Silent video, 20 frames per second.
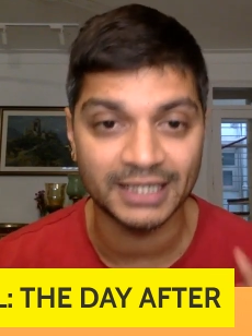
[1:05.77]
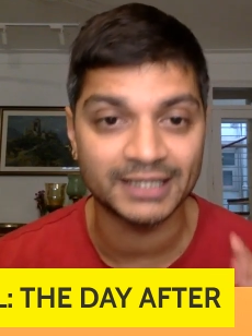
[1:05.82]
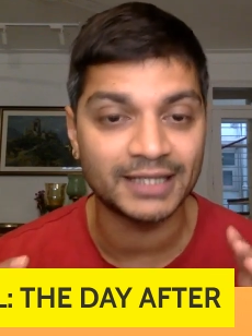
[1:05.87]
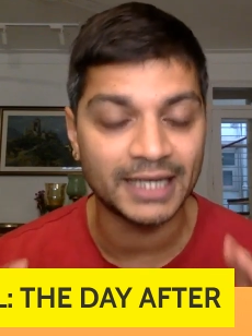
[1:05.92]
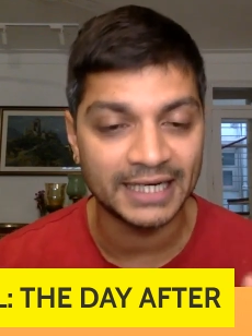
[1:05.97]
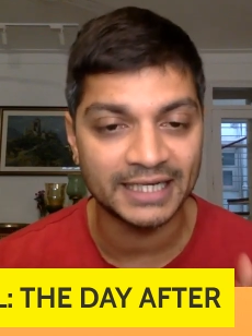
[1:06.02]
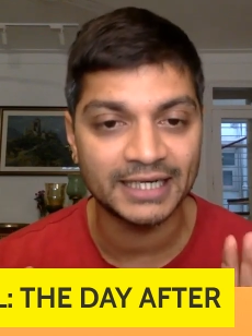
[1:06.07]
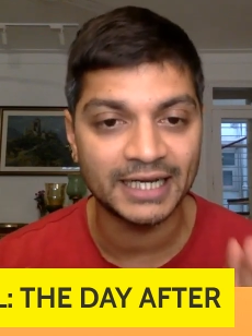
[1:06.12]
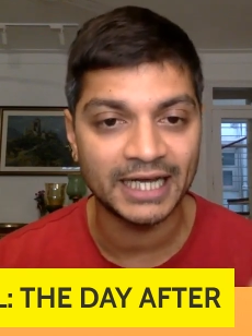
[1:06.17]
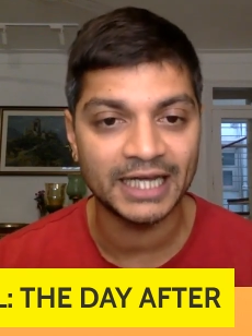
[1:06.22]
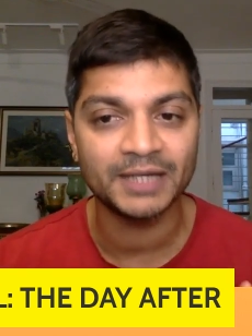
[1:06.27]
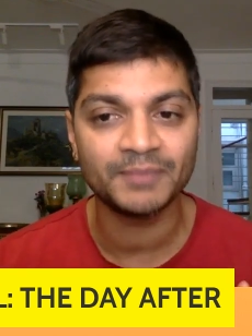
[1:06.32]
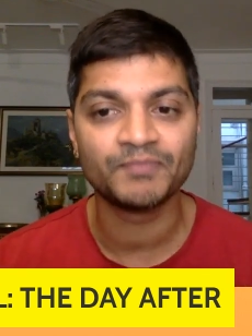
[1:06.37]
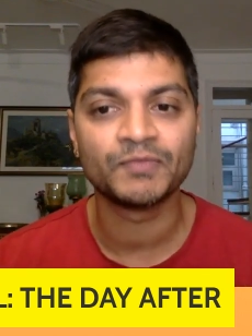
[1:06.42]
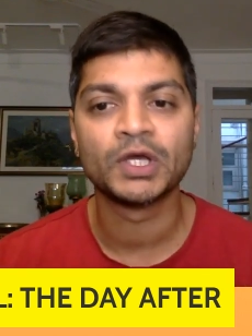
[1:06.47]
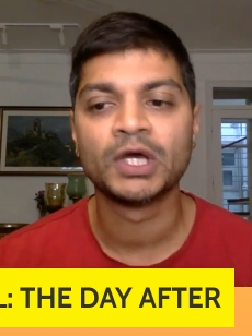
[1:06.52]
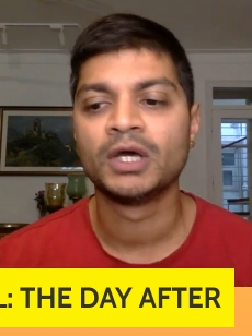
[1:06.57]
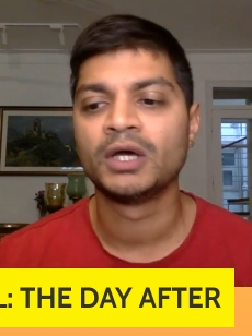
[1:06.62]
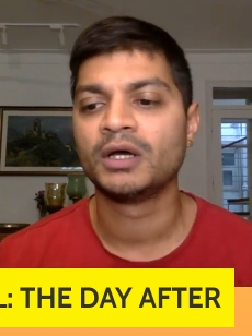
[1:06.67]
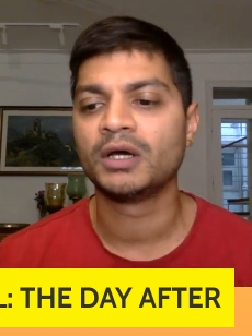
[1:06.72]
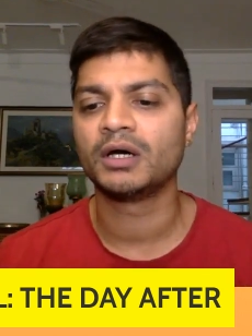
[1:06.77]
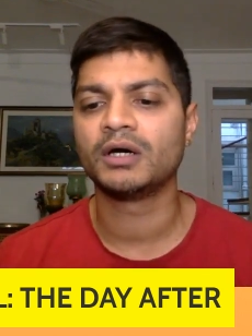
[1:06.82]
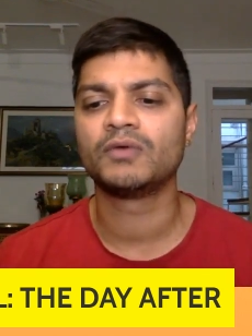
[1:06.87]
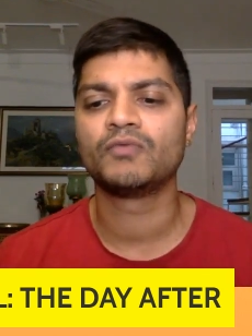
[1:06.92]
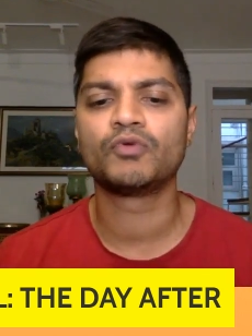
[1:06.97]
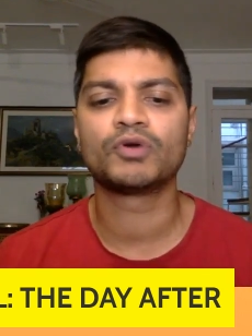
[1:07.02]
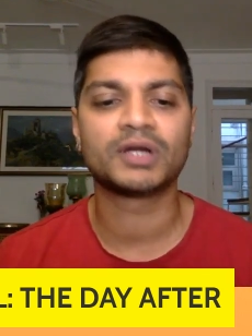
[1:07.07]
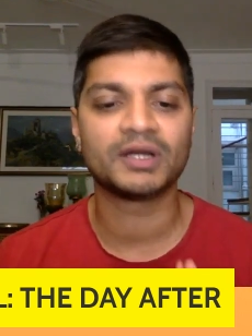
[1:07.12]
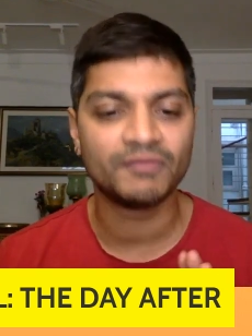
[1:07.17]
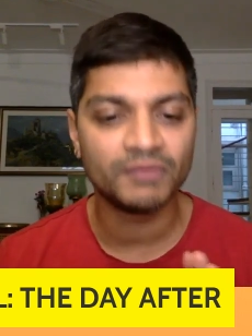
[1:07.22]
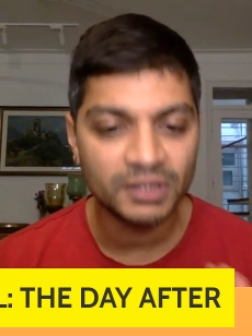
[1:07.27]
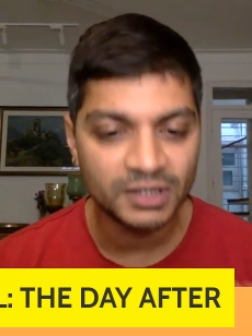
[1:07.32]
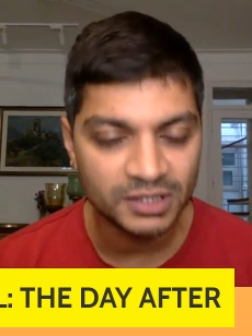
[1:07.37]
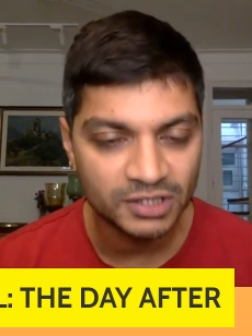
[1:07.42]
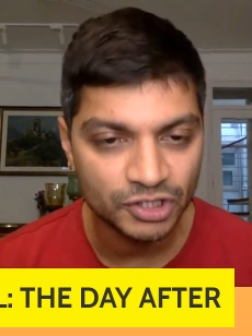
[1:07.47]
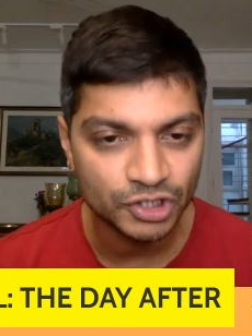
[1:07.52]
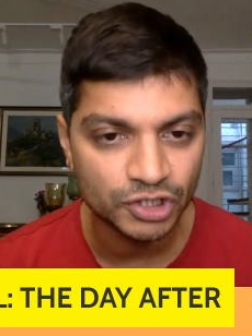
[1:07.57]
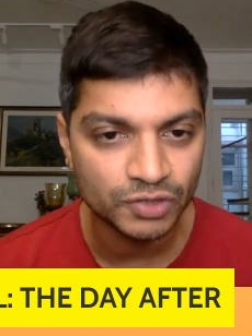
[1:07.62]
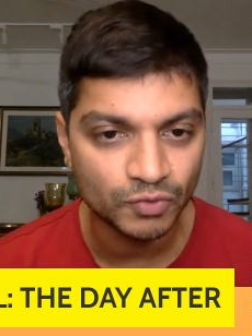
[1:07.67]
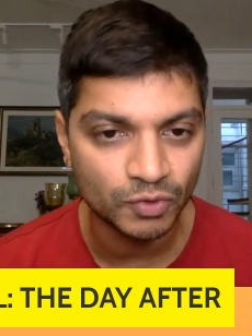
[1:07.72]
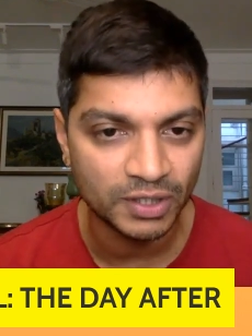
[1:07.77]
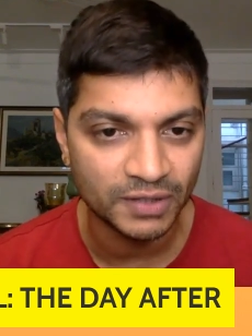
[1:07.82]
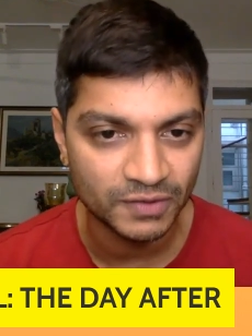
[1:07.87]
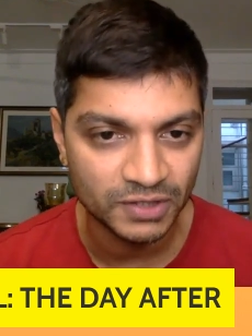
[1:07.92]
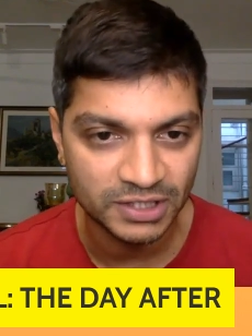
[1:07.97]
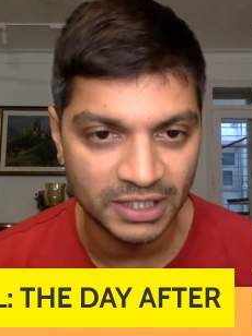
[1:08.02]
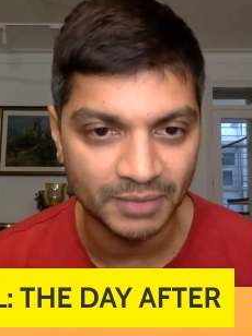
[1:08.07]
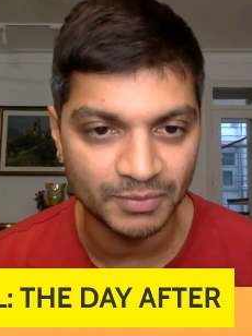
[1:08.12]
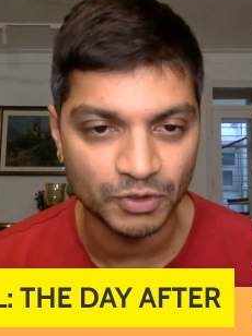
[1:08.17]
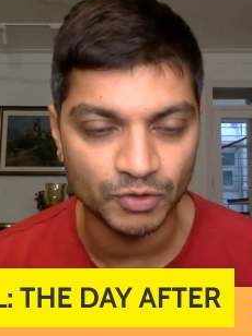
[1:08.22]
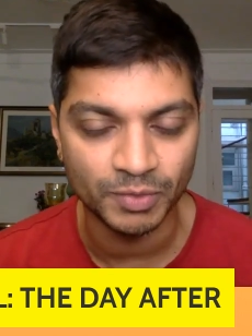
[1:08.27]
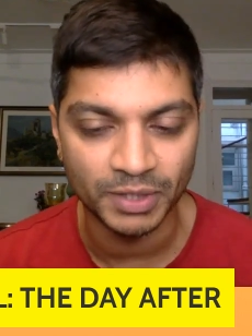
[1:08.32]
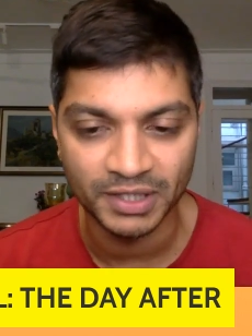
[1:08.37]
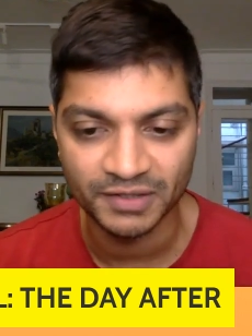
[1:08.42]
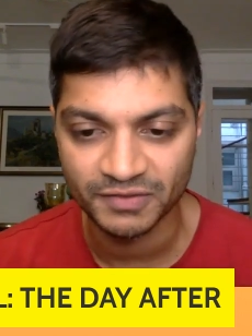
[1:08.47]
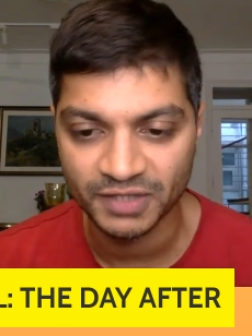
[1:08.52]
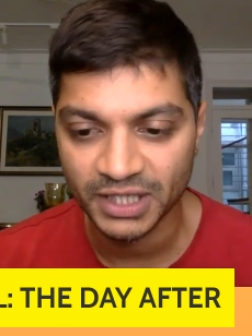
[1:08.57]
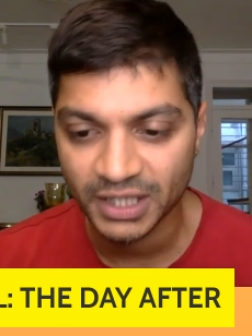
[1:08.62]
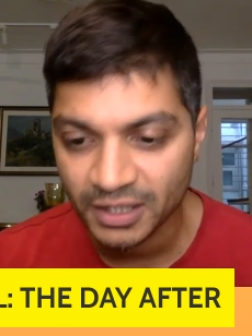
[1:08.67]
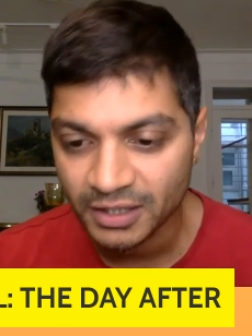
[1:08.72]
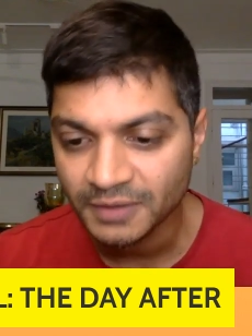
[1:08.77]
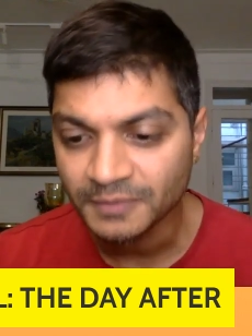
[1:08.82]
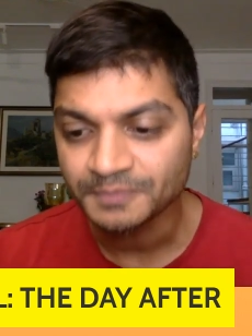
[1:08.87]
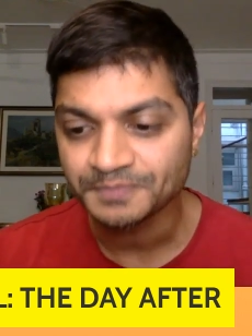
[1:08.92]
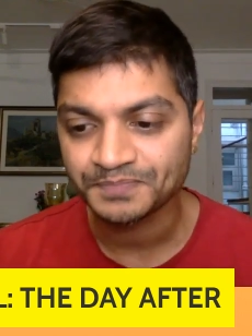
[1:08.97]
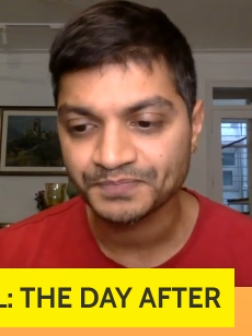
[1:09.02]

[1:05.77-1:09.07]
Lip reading: At that time, whatever decision, whatever step you may have taken,